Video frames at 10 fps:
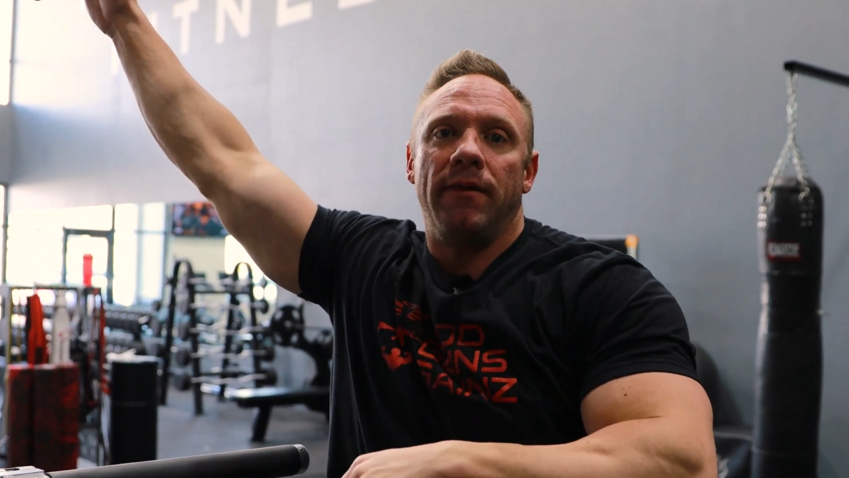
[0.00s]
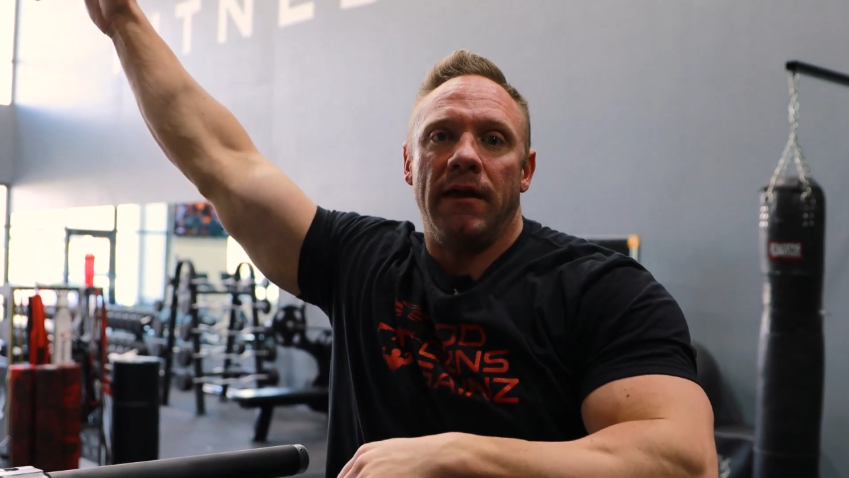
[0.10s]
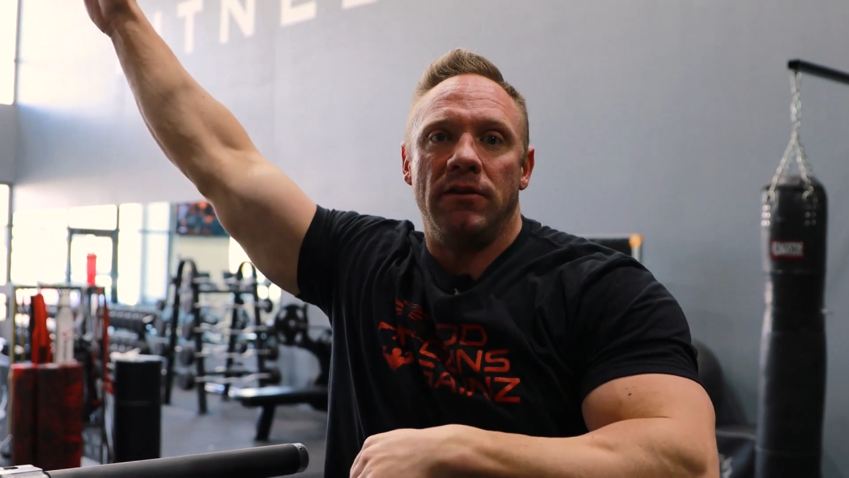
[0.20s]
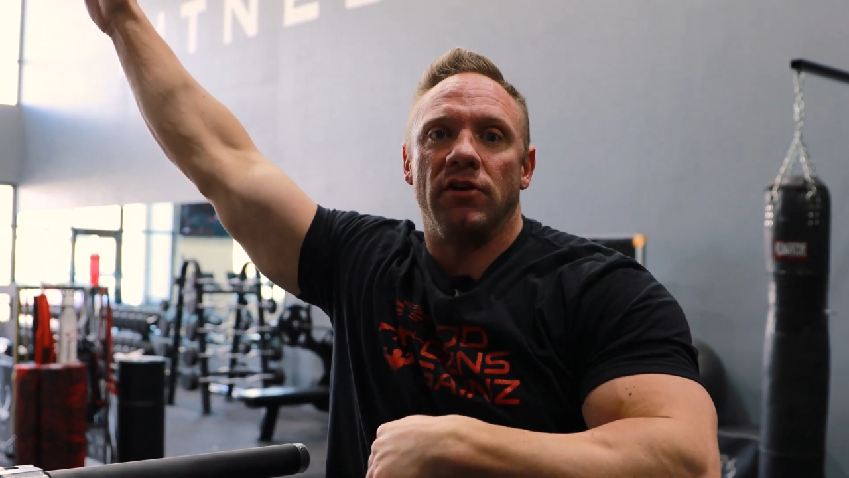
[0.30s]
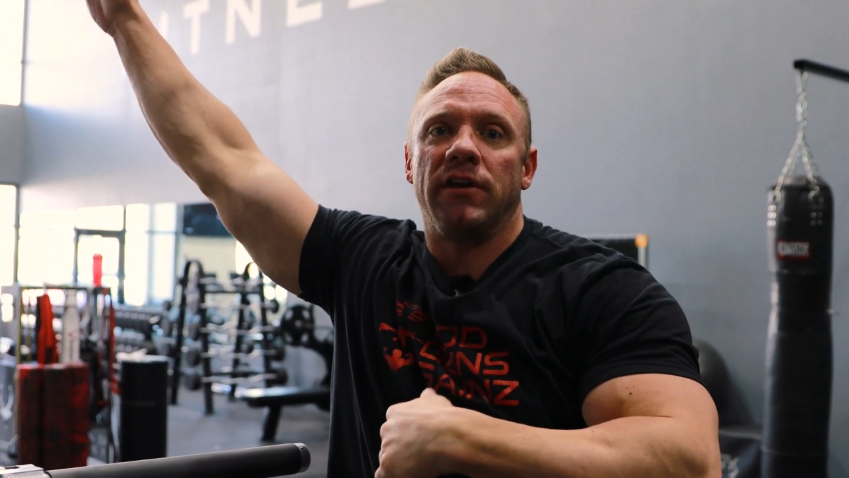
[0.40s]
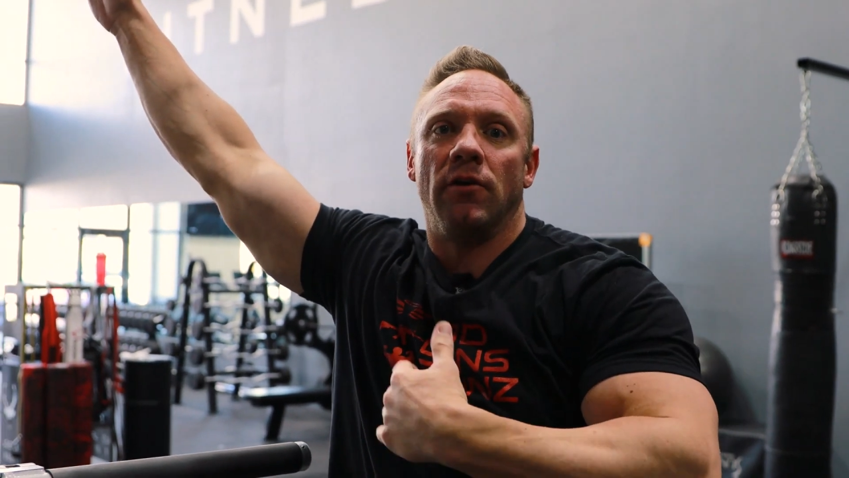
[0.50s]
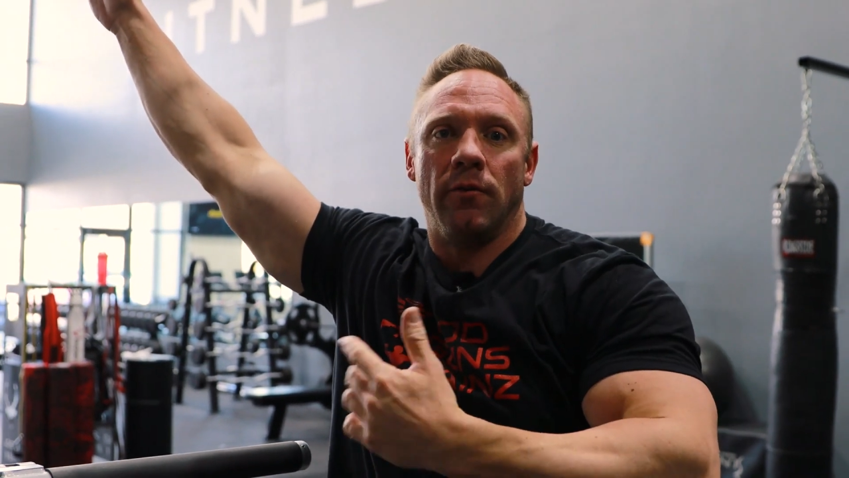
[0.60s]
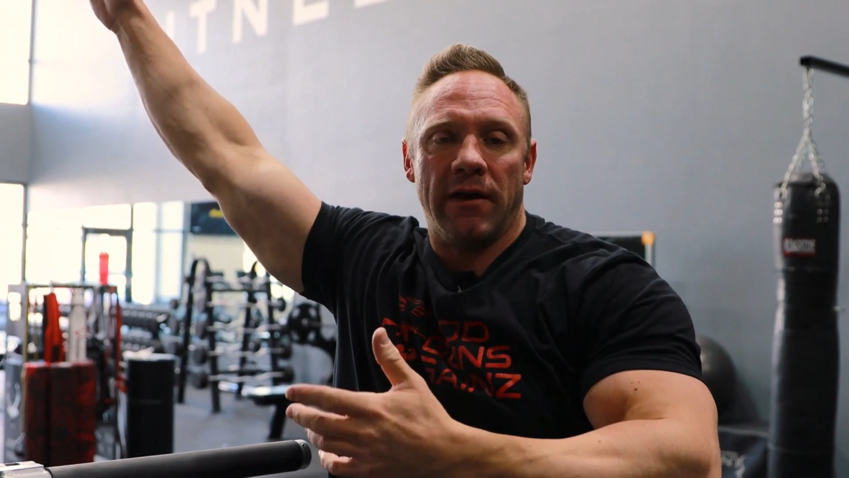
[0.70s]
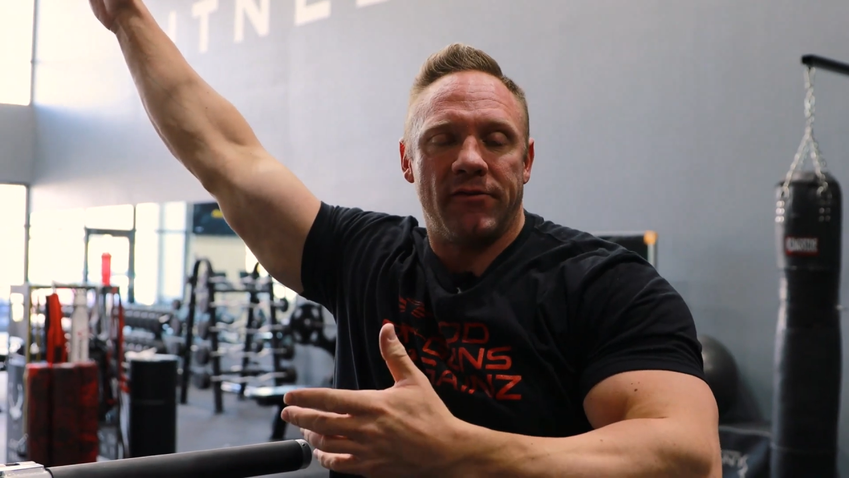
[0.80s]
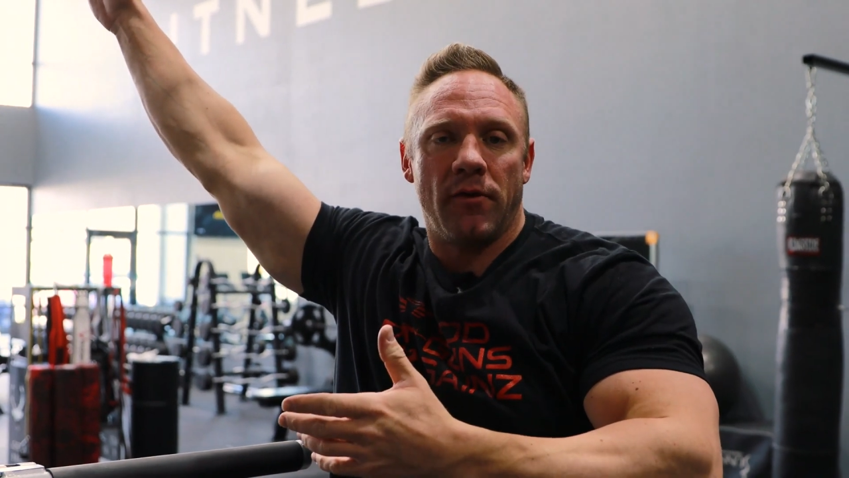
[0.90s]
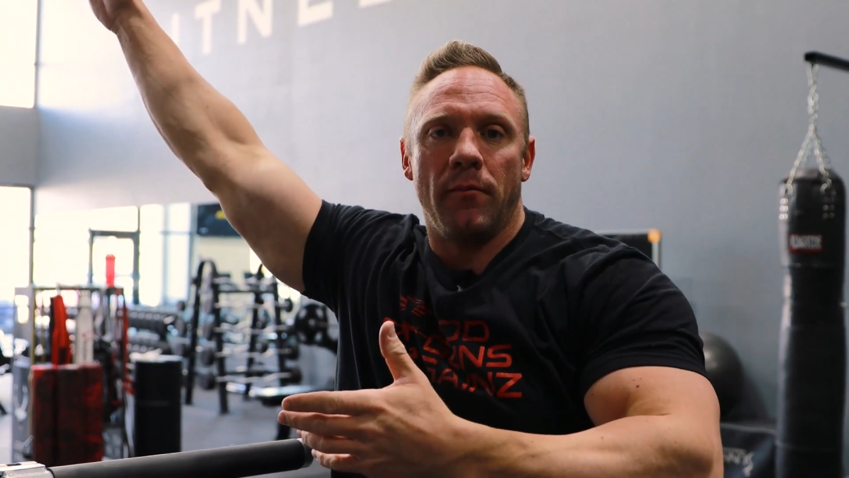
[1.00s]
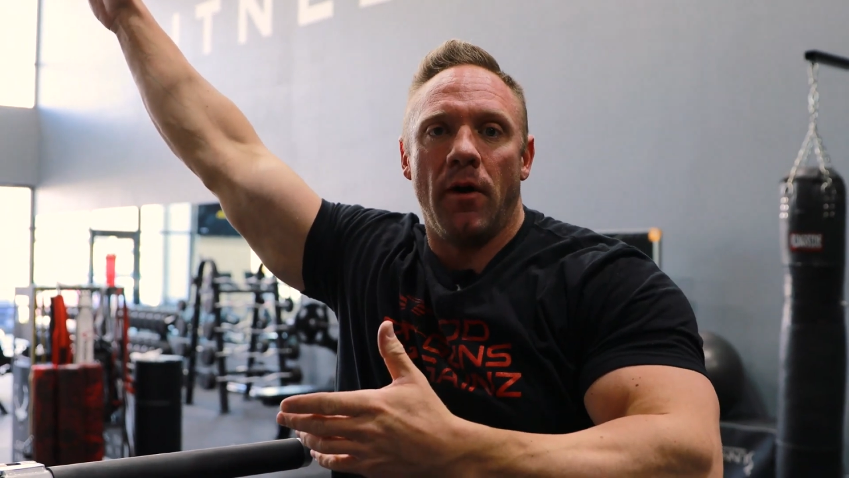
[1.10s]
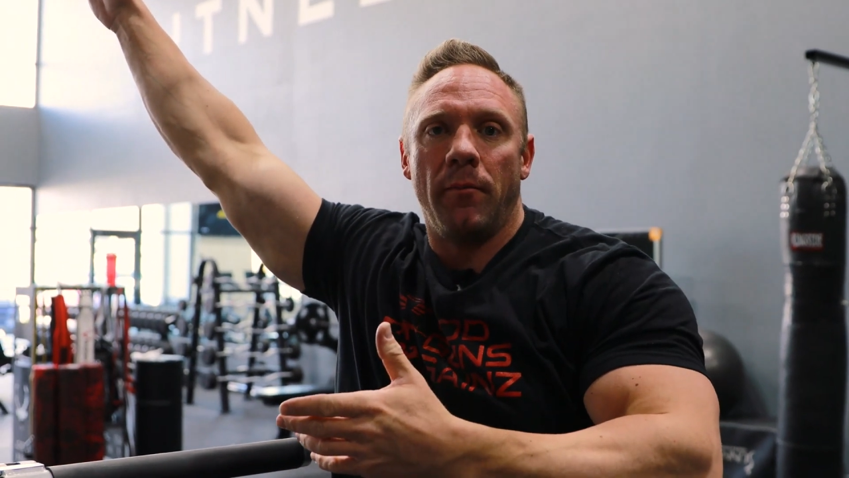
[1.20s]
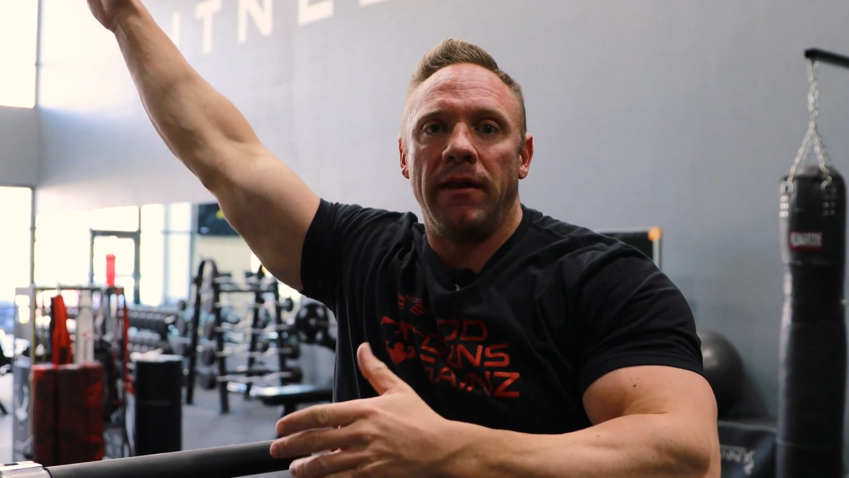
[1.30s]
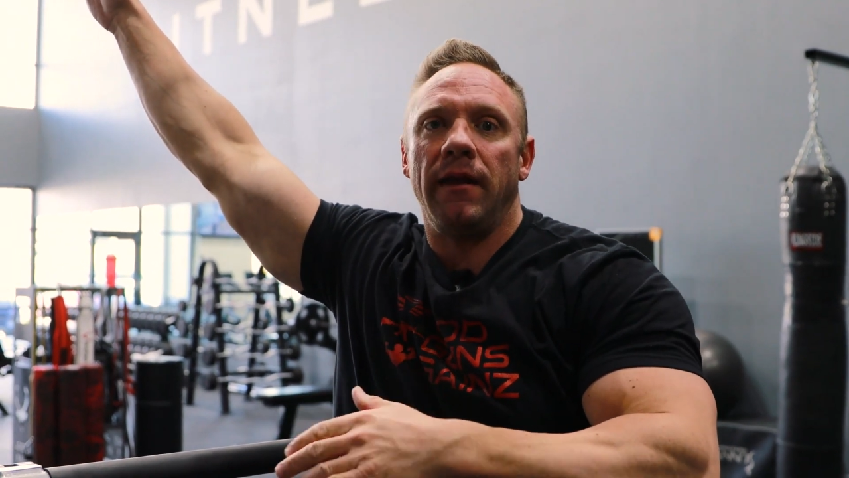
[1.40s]
then you're gonna rest for a
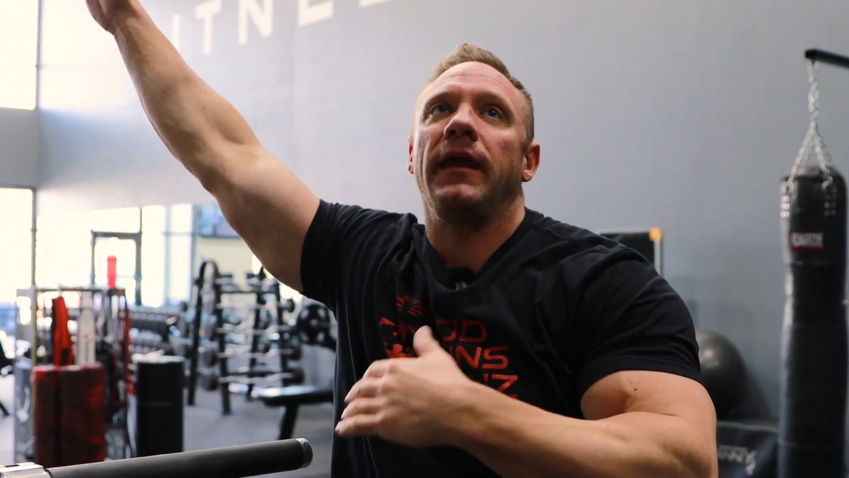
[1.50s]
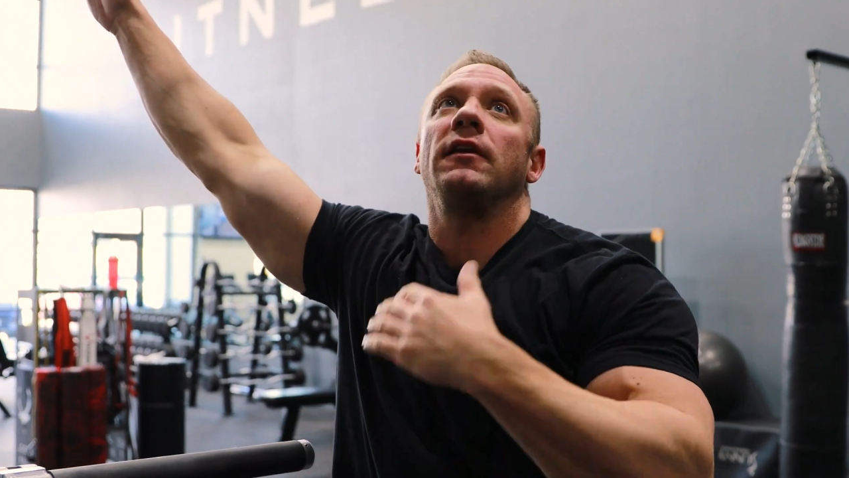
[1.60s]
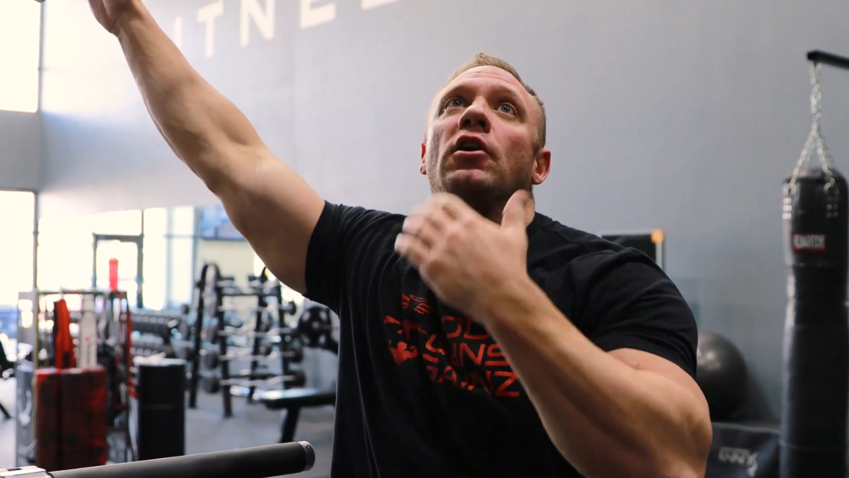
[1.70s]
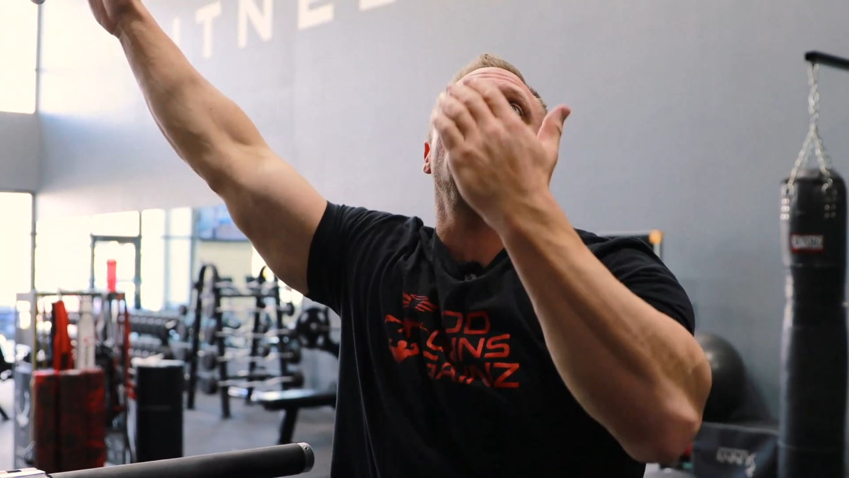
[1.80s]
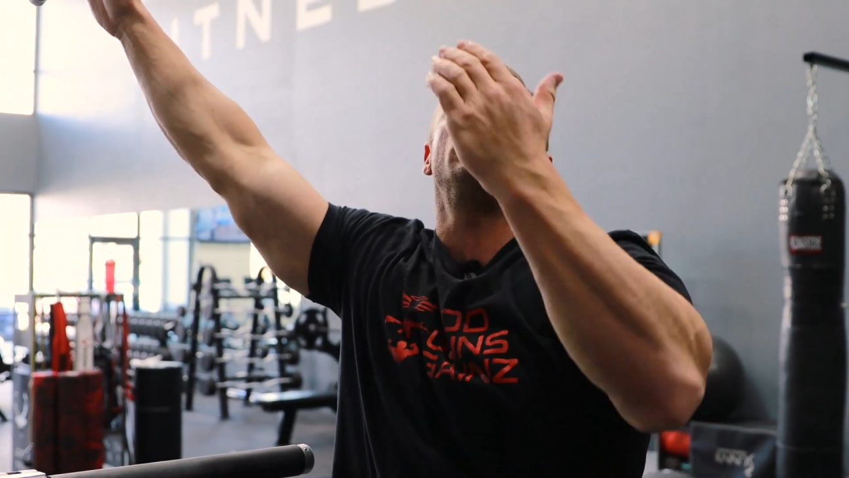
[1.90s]
moment and go